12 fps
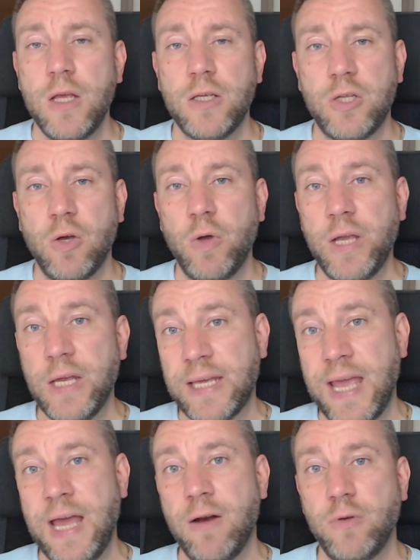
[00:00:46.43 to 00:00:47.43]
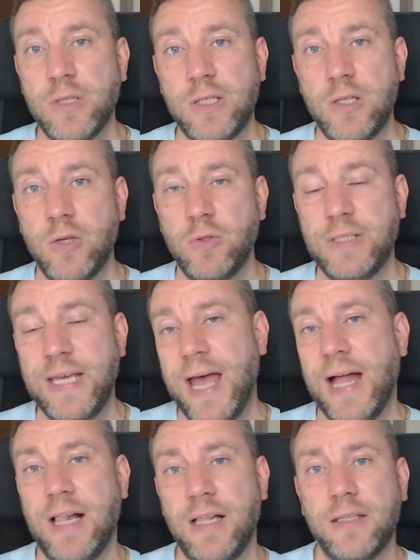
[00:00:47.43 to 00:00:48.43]
so it can also
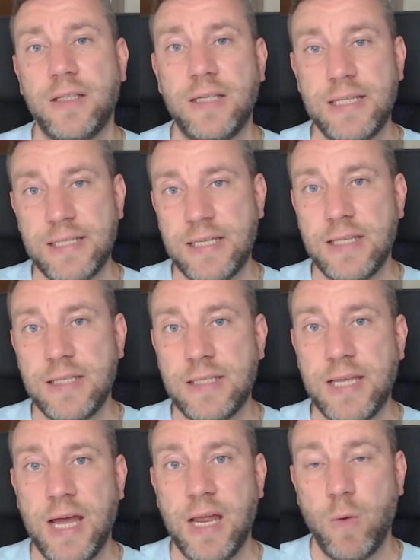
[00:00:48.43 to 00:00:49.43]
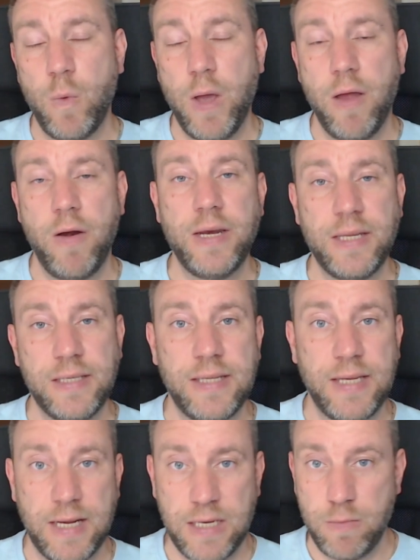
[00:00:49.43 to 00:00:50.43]
tell the distance that where it is
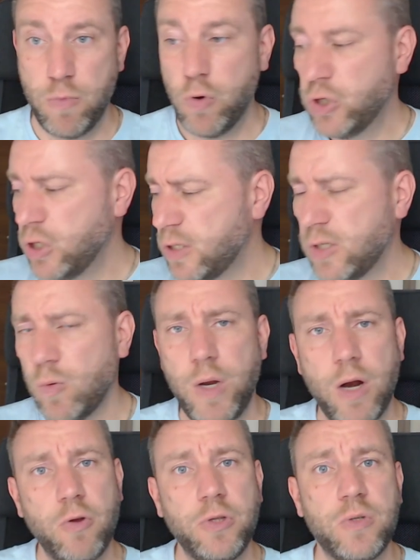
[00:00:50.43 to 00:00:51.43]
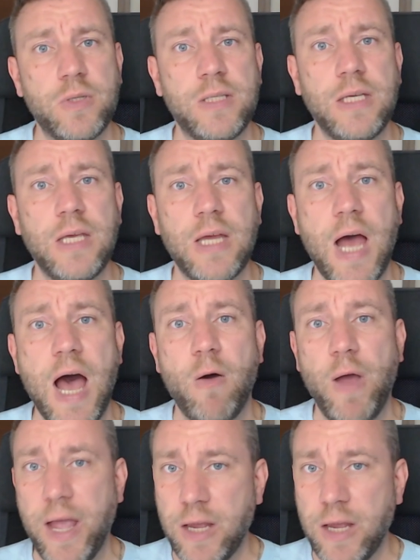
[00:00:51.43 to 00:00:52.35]
detecting motion so we are going to see how